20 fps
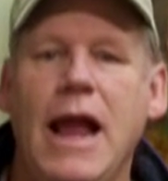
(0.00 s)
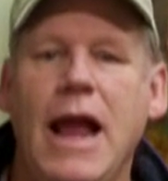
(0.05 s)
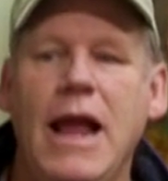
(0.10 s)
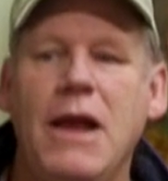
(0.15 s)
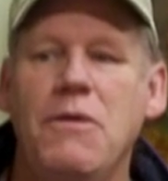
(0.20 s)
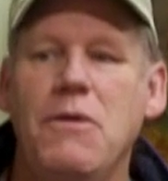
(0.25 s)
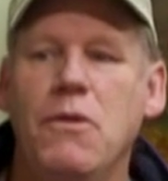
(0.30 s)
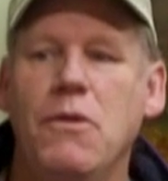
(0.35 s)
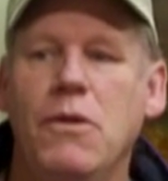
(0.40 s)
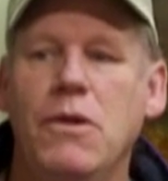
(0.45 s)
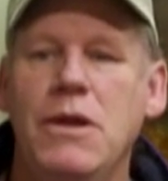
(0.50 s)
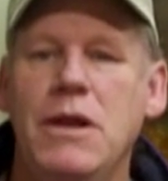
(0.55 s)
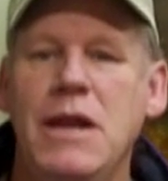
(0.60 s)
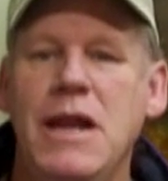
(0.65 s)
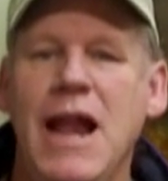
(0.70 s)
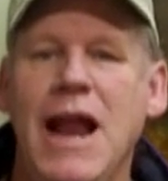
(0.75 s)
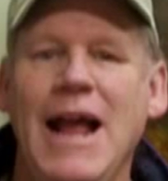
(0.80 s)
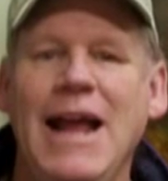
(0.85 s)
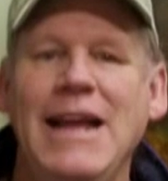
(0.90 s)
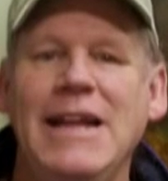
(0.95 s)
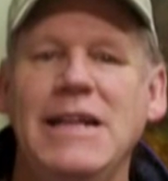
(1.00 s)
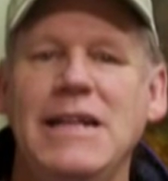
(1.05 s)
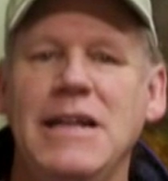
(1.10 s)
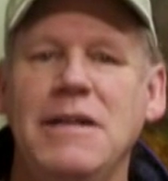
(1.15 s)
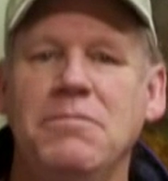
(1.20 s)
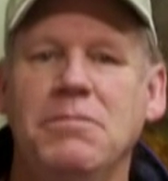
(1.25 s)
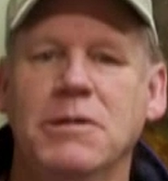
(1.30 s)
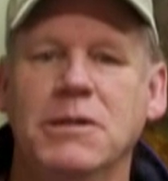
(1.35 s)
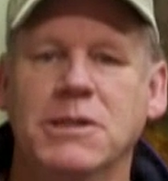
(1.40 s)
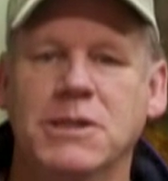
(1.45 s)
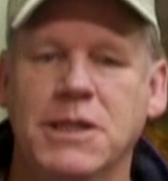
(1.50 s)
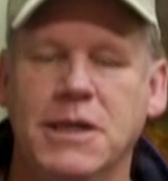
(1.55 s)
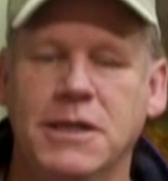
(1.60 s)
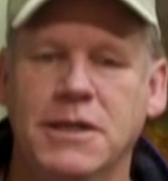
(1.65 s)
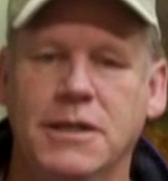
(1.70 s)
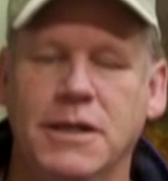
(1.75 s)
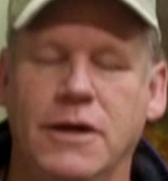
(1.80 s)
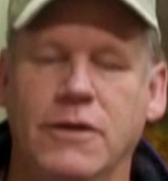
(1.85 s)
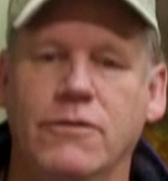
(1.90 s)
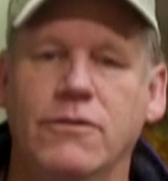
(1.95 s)
And
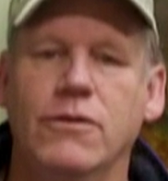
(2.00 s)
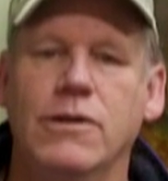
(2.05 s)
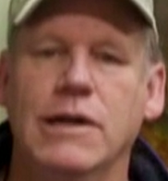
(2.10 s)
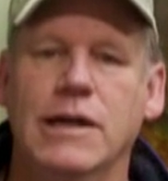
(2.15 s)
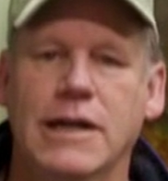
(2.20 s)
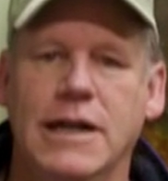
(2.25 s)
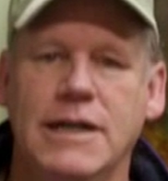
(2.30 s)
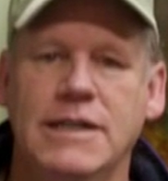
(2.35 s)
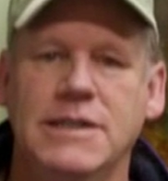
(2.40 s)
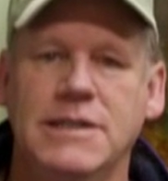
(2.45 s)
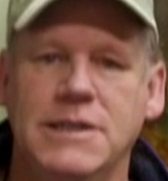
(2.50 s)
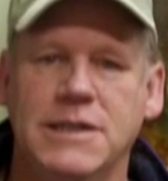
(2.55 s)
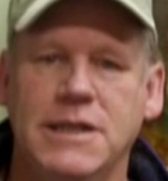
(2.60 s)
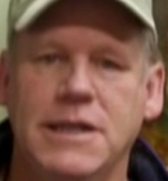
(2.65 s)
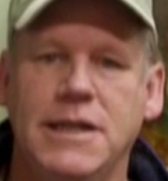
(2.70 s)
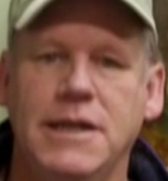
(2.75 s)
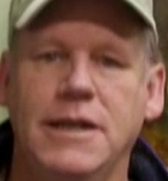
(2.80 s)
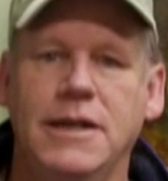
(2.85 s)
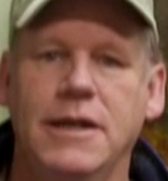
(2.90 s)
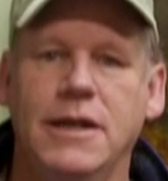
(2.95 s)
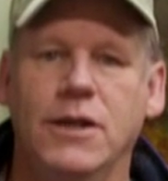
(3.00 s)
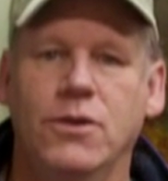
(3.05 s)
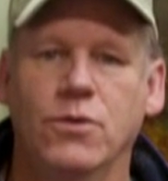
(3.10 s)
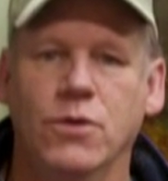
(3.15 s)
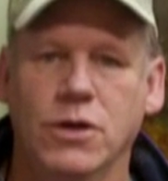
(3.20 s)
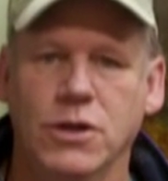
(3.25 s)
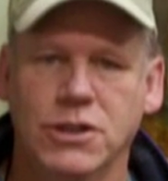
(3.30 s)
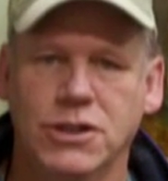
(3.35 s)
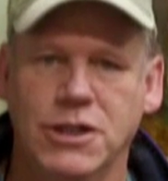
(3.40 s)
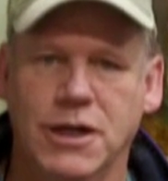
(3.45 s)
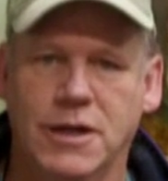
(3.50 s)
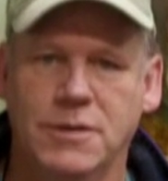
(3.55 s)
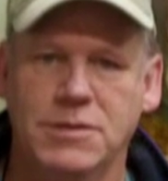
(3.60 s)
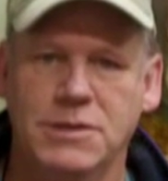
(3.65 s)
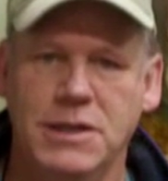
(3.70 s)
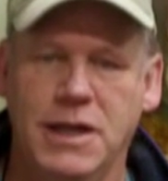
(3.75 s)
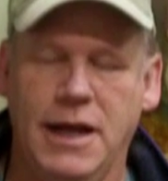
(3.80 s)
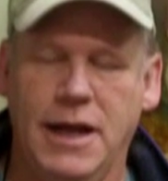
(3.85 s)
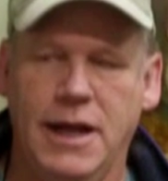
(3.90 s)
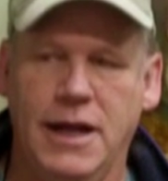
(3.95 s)
90% of what I see in
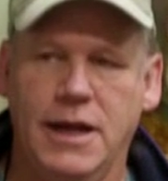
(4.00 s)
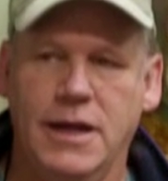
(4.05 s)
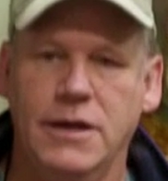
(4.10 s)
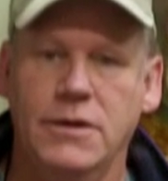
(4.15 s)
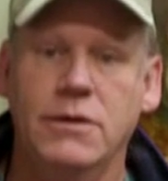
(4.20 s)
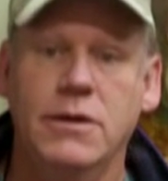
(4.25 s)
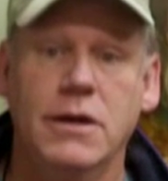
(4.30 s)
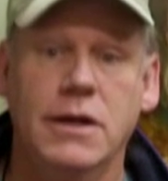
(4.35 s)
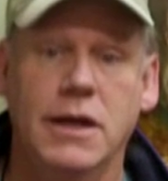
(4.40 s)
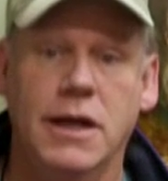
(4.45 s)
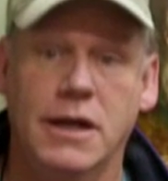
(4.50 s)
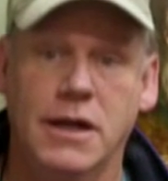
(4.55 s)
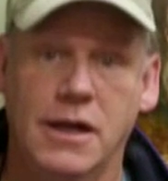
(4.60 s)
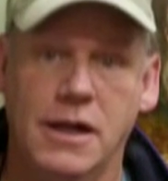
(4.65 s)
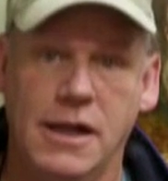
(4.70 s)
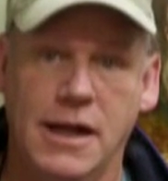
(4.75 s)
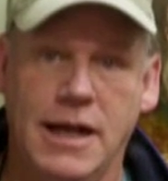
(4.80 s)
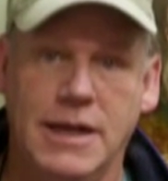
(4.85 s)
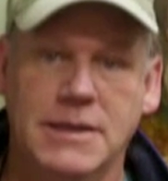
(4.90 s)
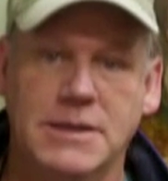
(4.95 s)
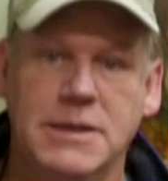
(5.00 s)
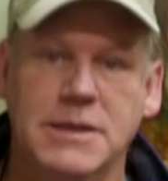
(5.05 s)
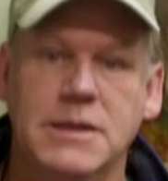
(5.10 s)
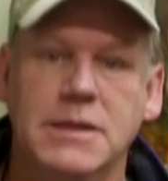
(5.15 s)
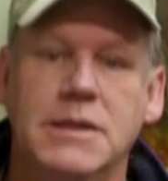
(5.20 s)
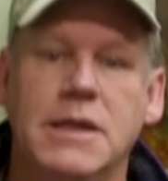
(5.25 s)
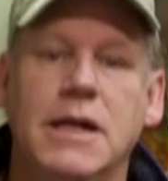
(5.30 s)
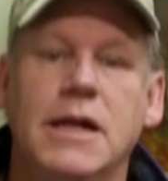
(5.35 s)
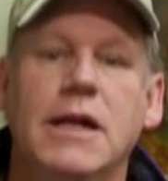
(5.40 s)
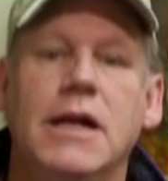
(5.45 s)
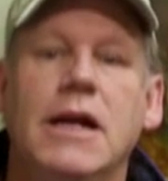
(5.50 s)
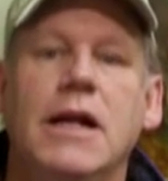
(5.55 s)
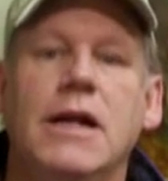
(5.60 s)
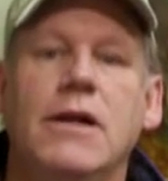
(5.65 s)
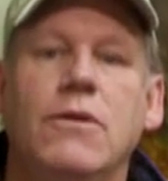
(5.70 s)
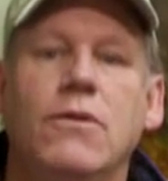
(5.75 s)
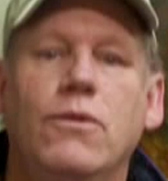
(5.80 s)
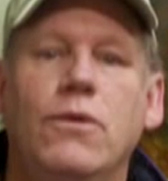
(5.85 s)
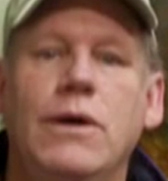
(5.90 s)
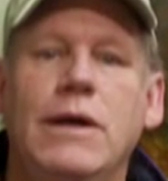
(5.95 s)
workshops and in classes,
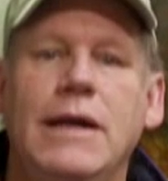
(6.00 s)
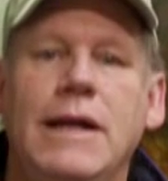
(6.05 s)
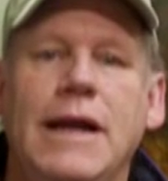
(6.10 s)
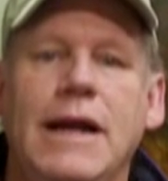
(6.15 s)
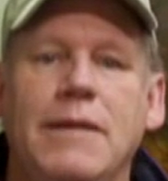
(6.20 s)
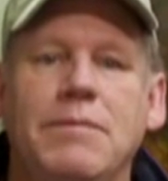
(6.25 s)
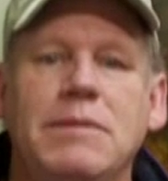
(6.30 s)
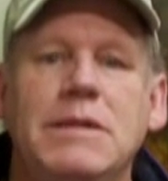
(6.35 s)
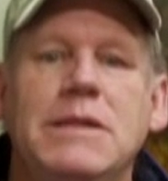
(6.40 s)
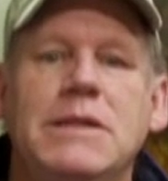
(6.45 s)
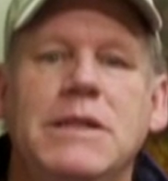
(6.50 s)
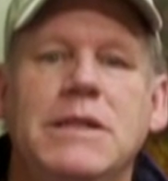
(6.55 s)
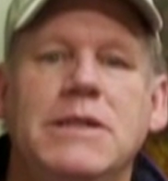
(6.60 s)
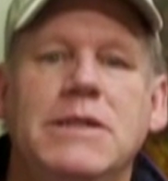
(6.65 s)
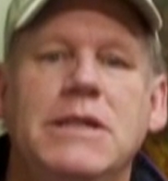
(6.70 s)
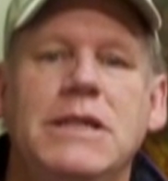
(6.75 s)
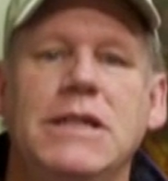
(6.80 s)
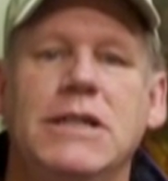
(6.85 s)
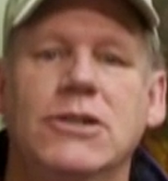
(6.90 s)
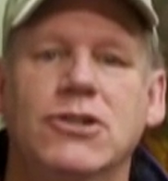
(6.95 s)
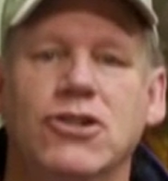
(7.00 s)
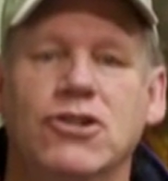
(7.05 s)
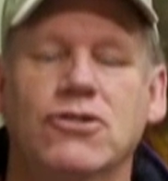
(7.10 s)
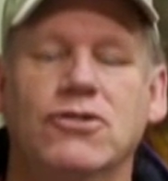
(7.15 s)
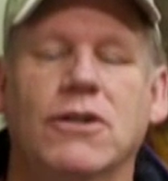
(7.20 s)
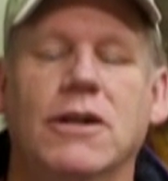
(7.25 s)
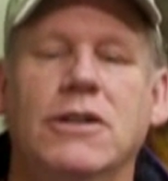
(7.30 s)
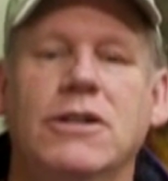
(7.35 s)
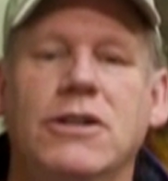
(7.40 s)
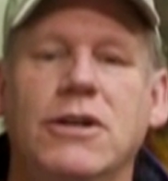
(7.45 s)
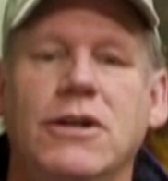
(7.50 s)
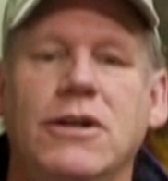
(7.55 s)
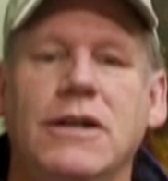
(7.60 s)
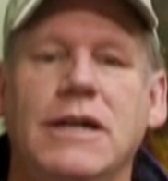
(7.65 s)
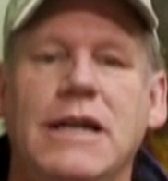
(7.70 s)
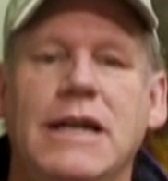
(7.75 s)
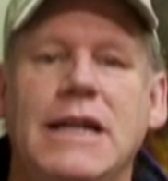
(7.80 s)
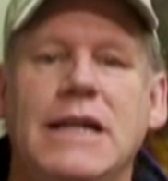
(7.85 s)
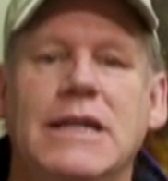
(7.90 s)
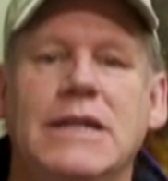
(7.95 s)
what happens is the
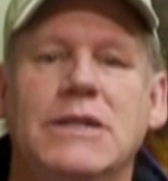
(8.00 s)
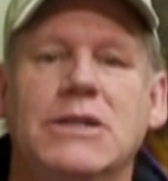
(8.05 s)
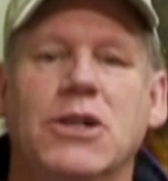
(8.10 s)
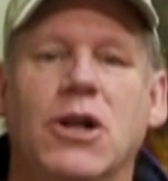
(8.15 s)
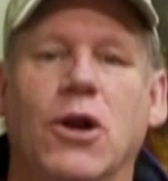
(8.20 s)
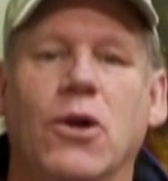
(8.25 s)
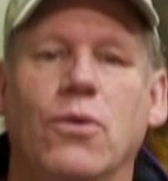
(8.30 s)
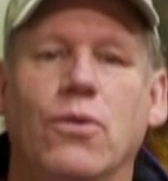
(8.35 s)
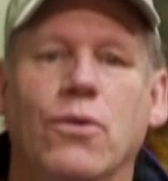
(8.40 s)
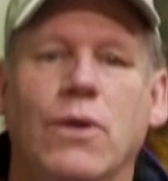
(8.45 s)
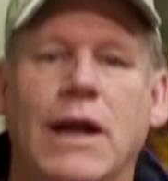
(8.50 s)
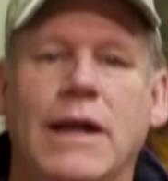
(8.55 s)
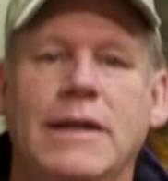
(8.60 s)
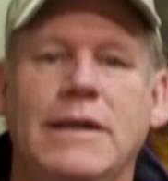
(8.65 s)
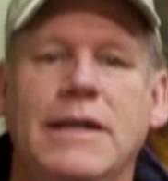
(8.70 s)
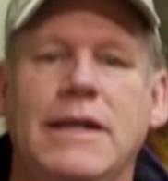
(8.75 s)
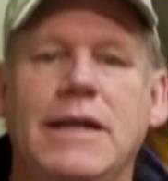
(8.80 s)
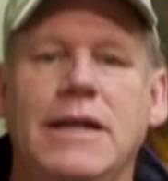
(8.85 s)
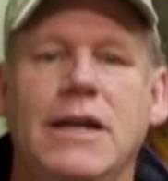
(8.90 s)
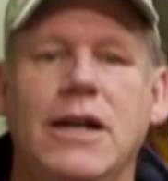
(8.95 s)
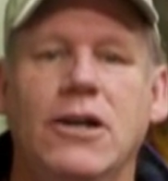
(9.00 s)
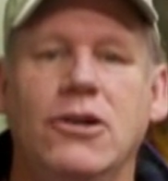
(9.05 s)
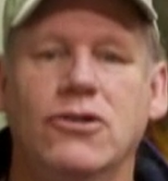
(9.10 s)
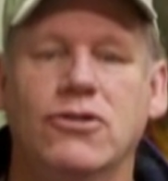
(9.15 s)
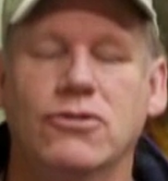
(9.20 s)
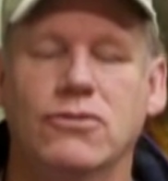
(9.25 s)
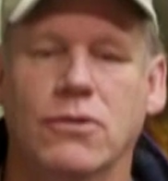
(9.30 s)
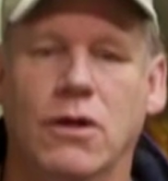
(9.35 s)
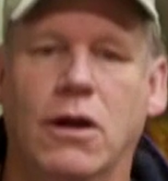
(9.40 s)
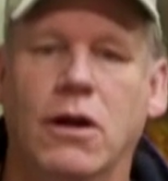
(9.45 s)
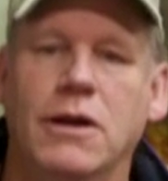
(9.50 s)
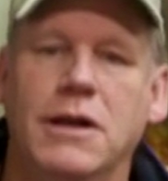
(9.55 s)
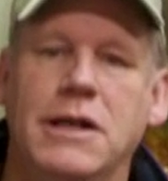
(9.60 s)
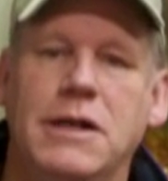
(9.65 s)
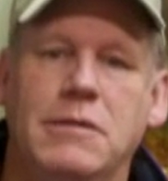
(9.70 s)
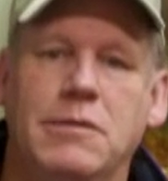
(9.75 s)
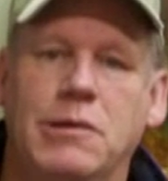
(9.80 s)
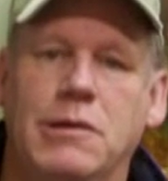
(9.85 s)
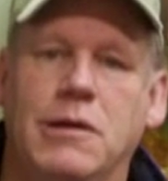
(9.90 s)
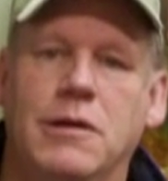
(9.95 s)
instructor is correcting
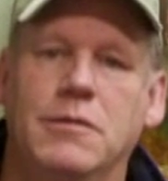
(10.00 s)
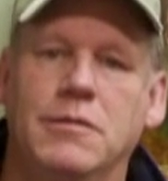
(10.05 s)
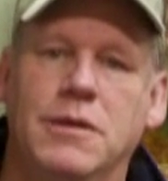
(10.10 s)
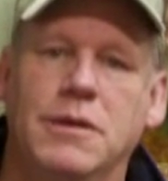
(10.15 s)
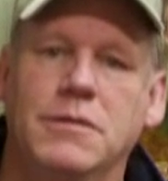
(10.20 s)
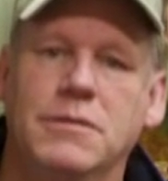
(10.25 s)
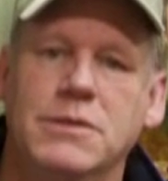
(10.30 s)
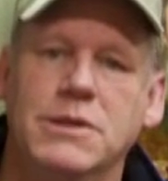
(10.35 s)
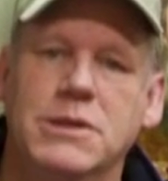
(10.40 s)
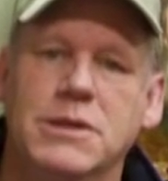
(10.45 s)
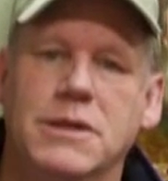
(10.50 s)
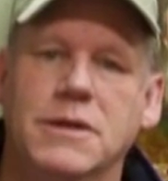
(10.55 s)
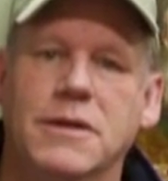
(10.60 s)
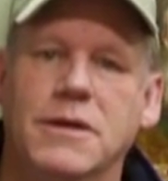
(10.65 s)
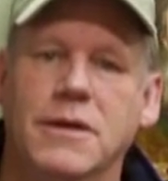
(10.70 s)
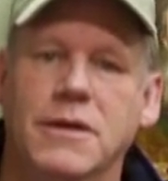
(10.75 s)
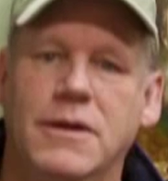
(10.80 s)
drawing problems.